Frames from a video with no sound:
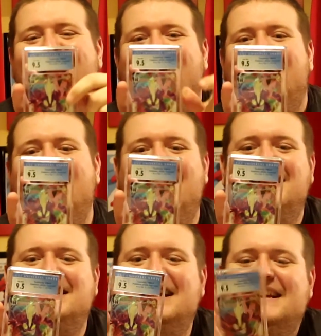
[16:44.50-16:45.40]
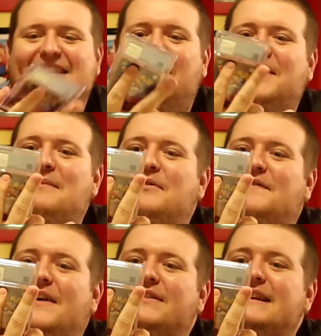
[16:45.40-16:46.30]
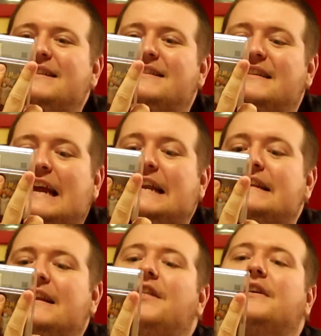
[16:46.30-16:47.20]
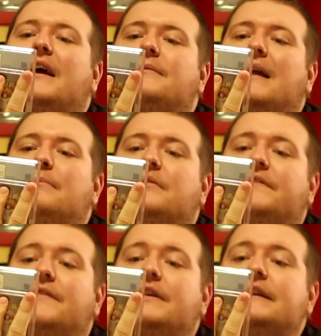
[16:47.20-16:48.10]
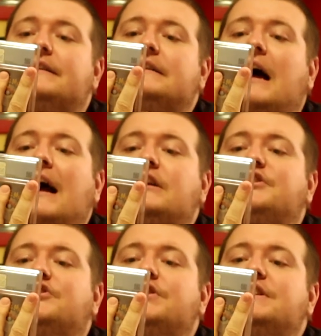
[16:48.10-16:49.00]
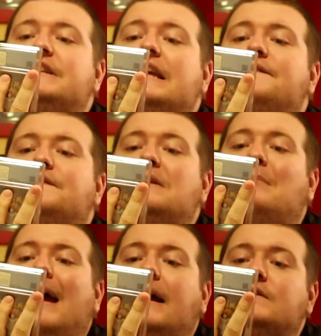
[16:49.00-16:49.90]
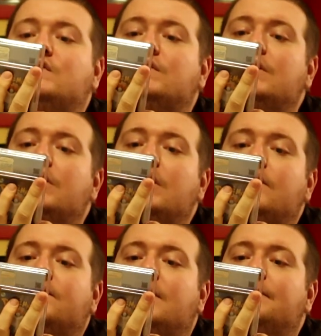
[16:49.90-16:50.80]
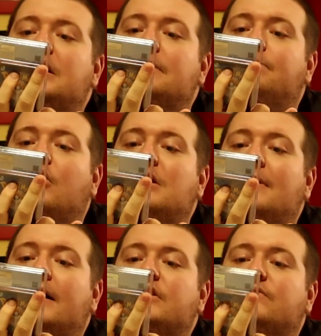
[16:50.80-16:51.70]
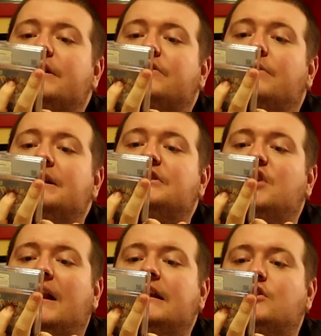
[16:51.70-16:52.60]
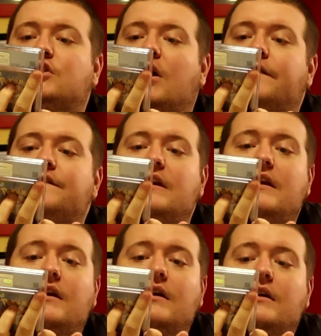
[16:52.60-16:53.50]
Let's see, is it another 9.5 at least? It is another 9.5. It is Toxtricity VMAX from the Pokemon 2020 Shining Star V.